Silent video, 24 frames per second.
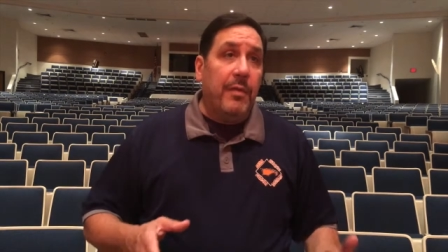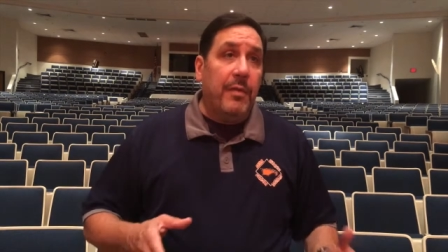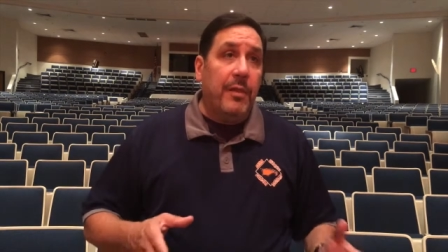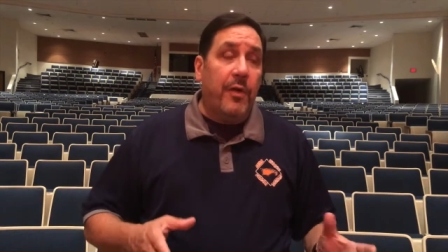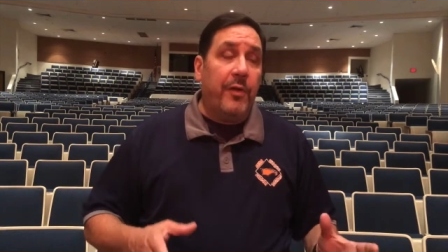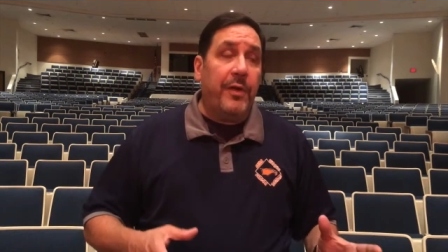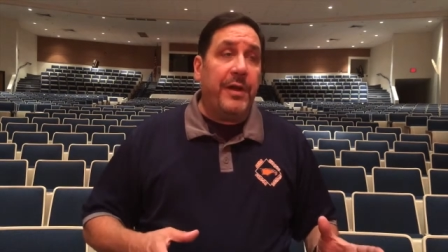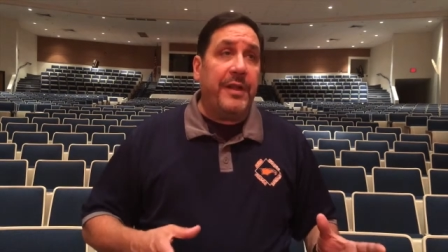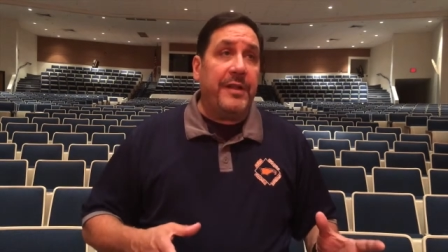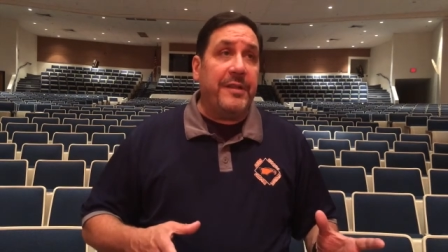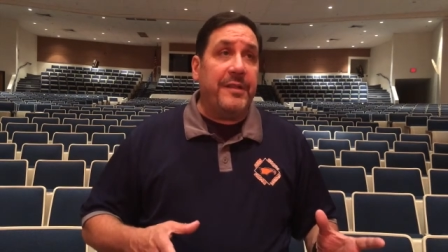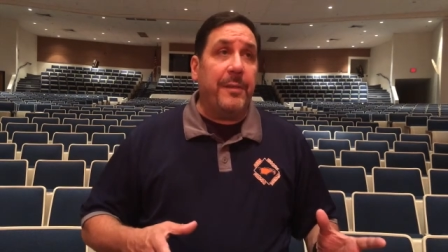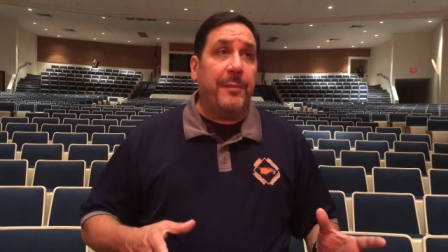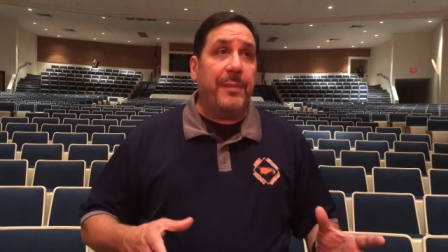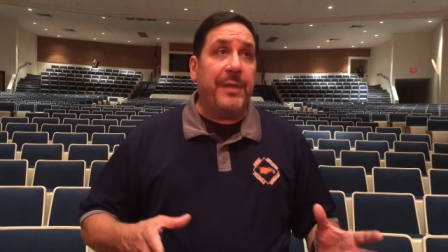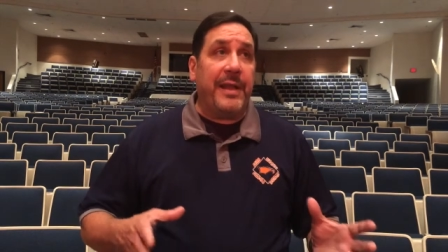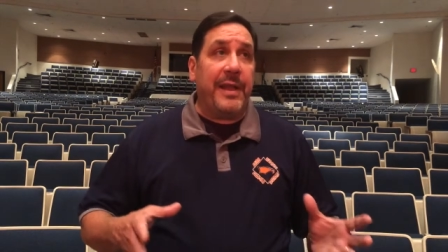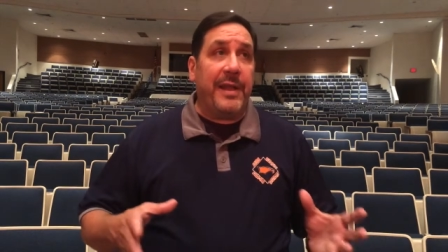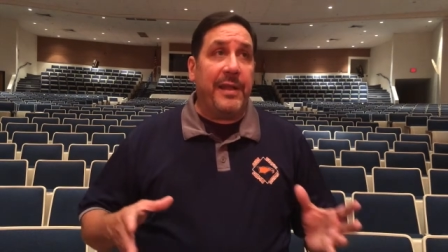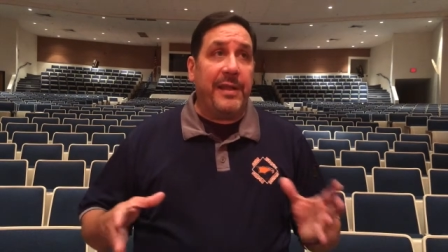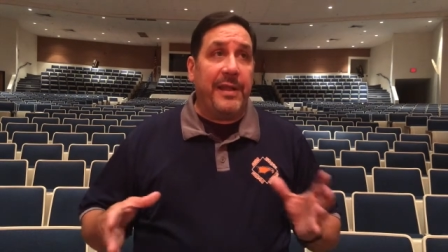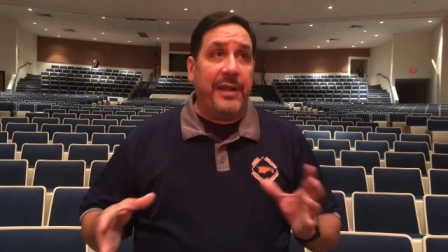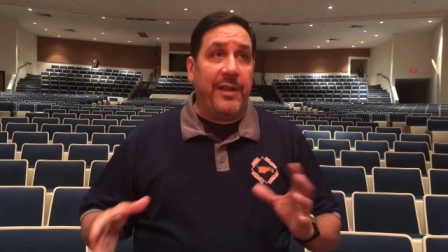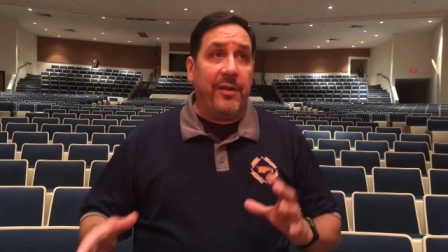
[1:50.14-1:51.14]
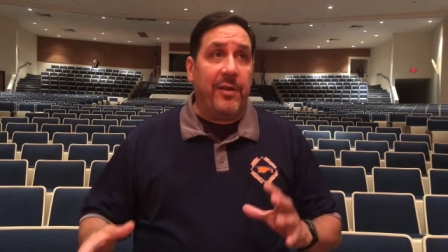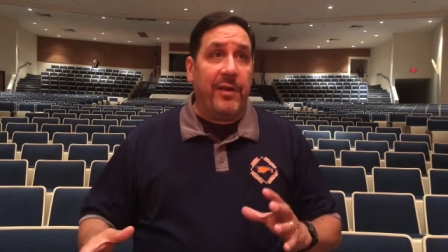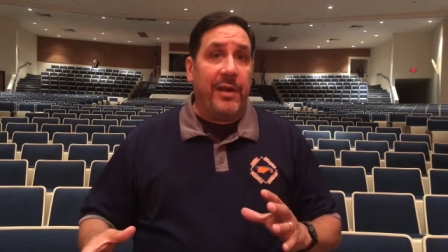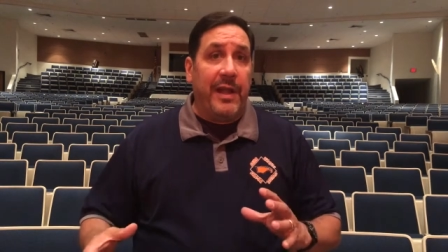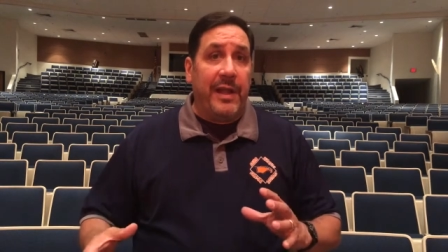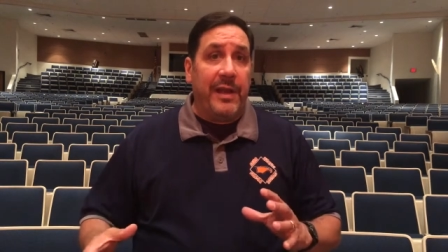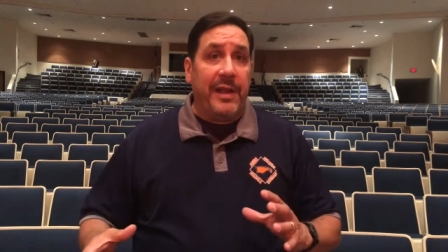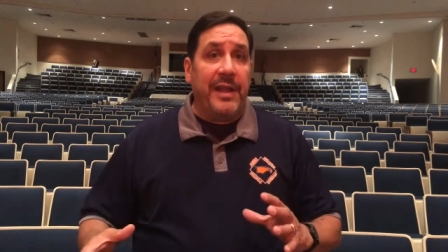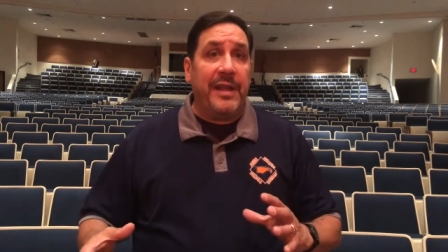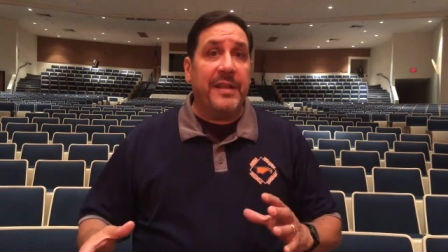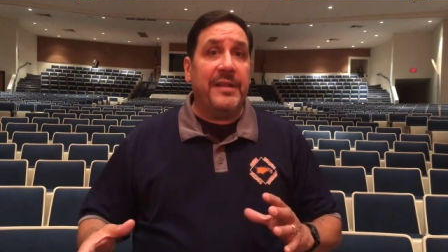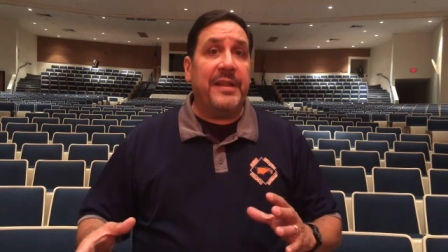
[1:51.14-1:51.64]
Learning something on the
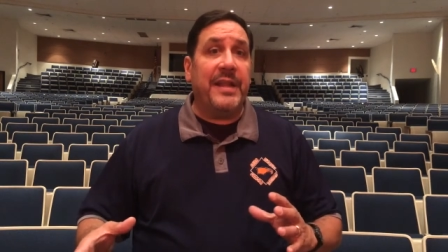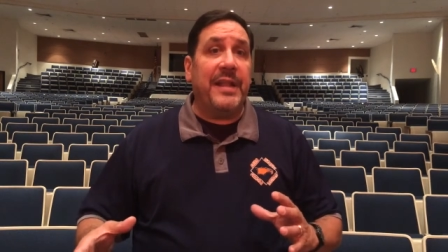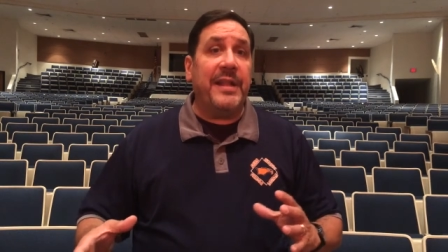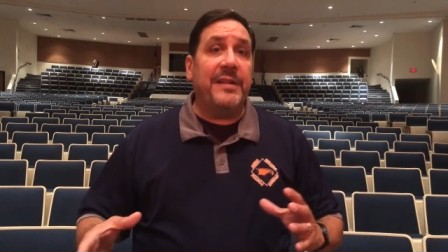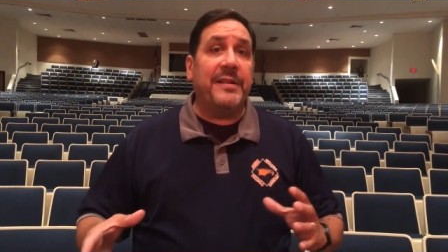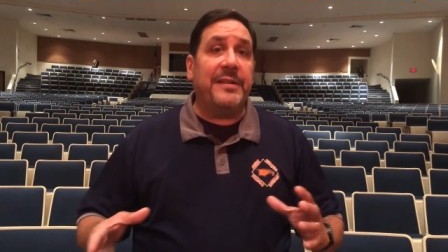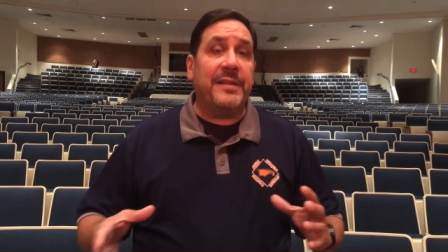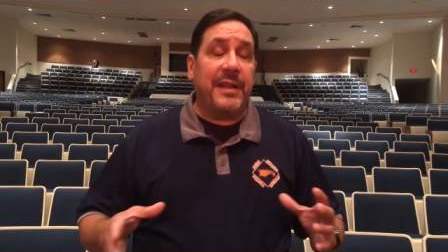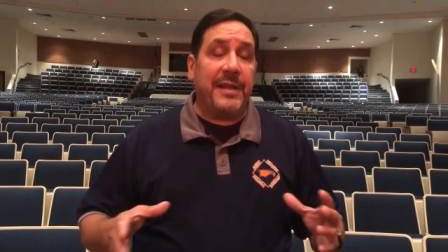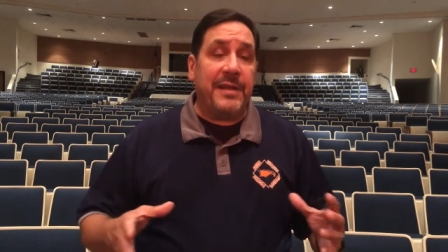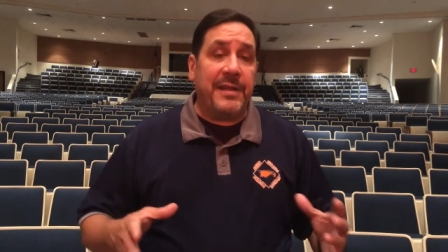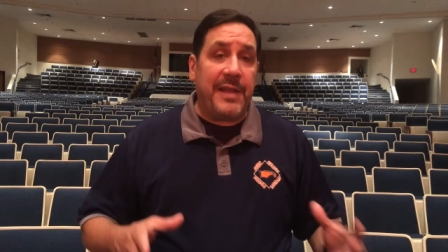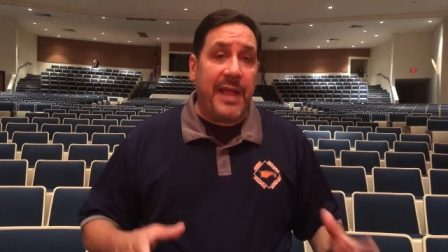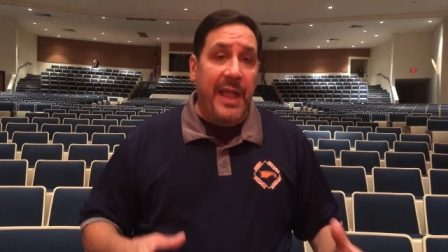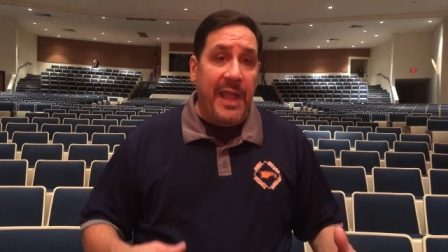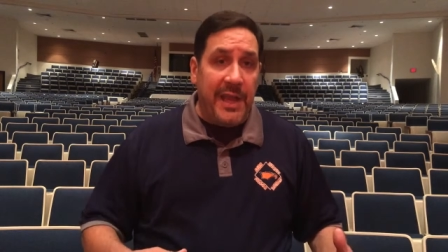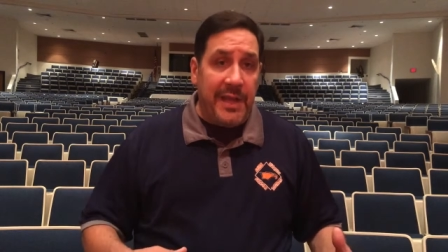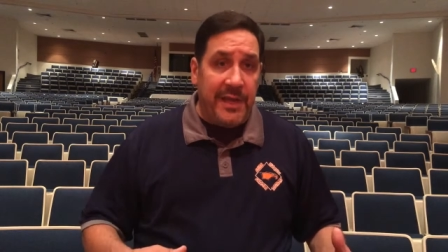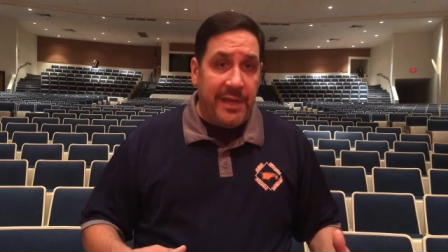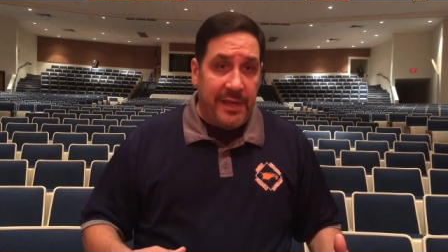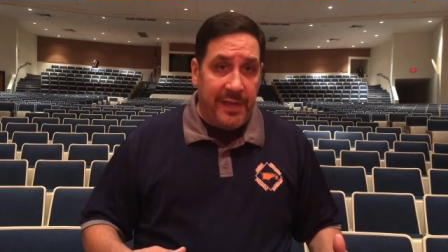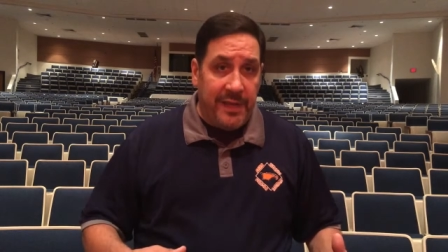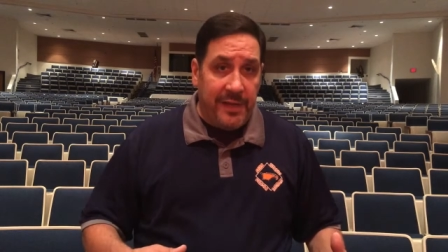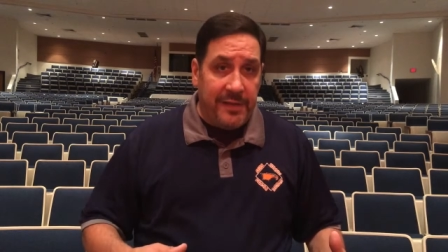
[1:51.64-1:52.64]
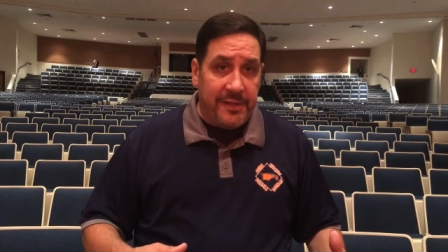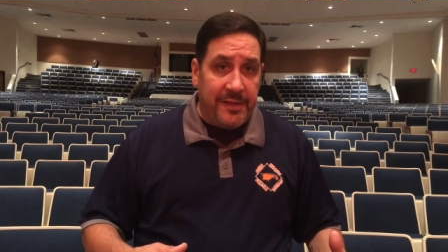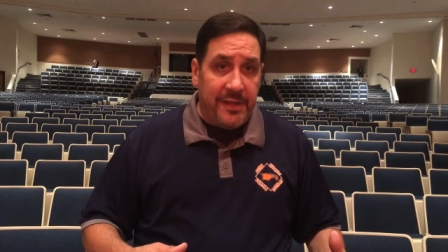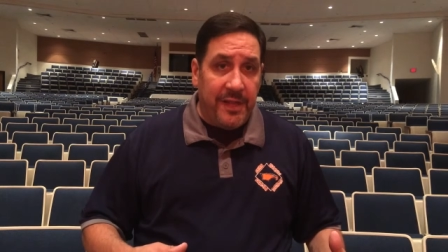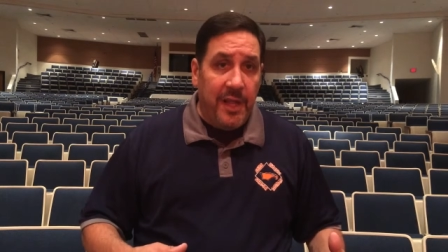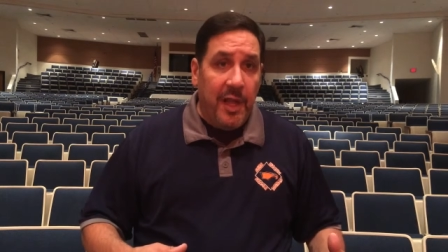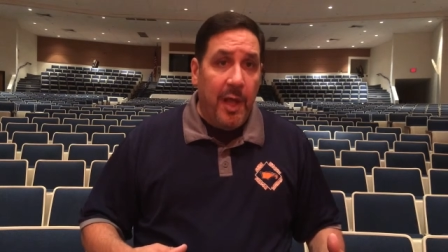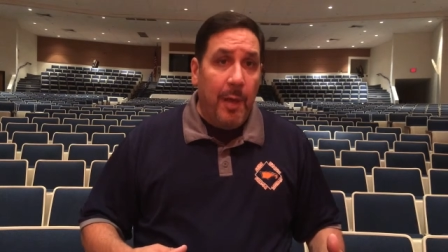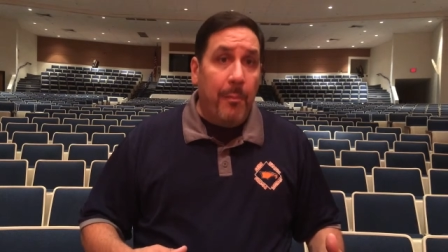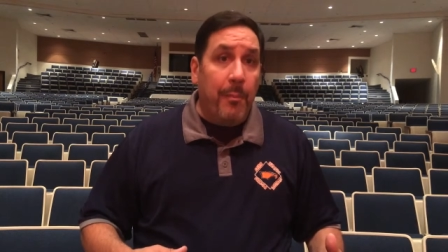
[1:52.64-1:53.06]
internet is instantaneous,